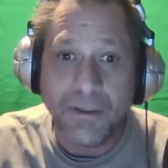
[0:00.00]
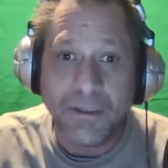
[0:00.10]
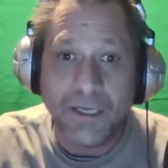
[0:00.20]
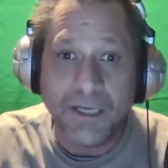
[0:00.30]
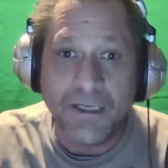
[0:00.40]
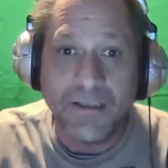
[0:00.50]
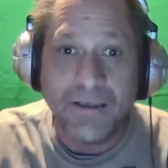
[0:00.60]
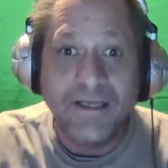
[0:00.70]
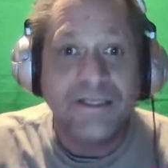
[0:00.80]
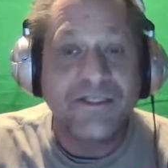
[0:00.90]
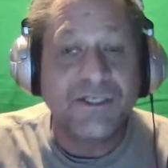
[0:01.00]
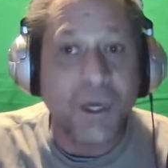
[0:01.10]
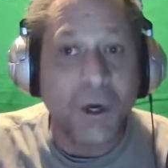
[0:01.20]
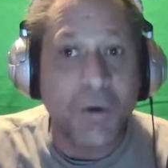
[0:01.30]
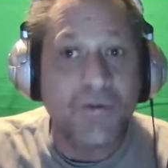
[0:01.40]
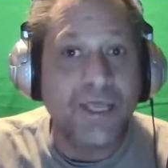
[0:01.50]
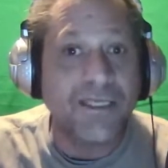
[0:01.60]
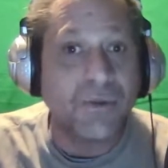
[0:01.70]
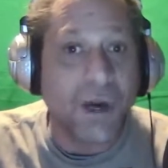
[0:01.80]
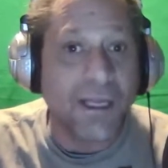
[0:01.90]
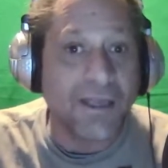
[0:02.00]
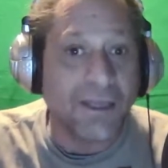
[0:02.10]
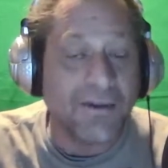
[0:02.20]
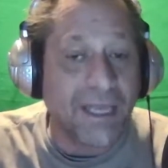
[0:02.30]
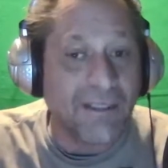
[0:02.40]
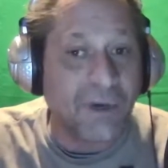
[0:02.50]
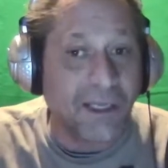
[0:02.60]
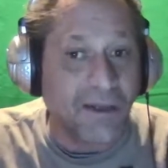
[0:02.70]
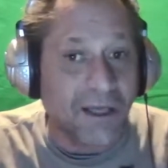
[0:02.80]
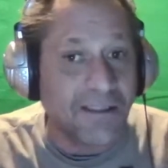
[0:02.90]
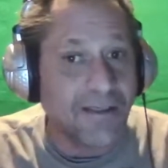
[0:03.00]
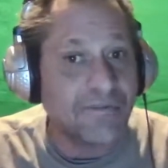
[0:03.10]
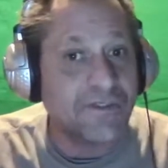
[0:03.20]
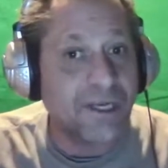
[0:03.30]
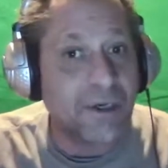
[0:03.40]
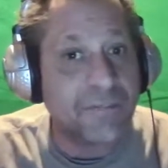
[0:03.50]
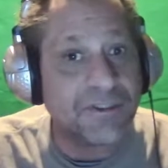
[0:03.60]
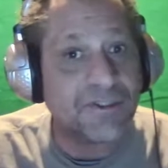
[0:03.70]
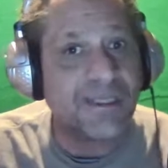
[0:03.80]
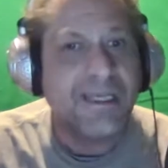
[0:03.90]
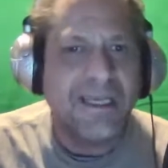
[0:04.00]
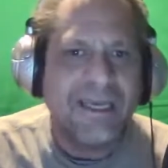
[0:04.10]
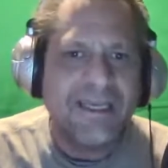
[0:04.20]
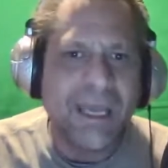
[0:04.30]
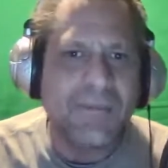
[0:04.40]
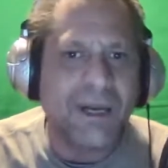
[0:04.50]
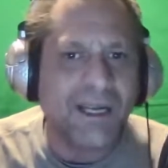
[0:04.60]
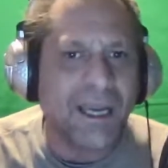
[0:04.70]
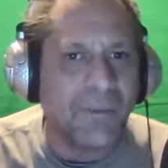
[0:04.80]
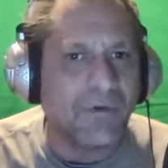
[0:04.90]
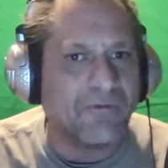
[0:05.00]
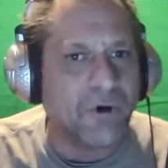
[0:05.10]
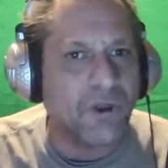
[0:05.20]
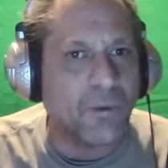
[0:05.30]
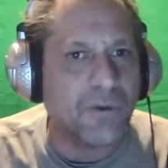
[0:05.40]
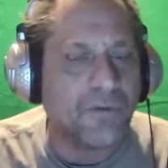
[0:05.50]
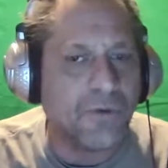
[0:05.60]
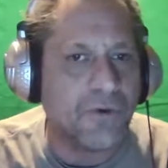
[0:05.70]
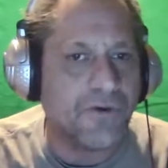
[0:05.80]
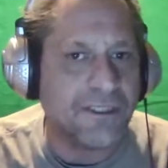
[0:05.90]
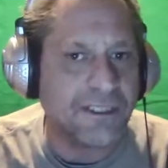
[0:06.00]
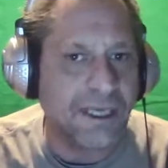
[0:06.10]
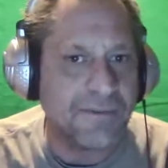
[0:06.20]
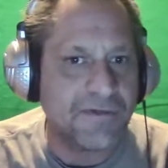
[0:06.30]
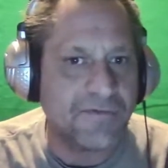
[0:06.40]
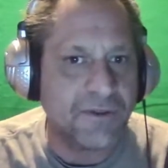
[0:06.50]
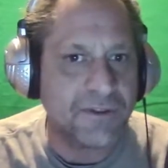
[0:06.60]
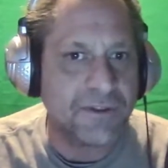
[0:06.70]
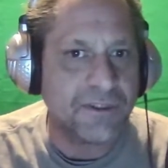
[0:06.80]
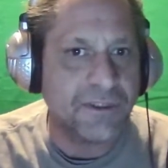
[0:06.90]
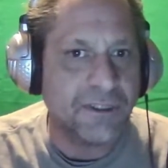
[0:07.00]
Okay. So that's why a lot of times therapists are like, yeah, but I kind of prefer you went through the steps first.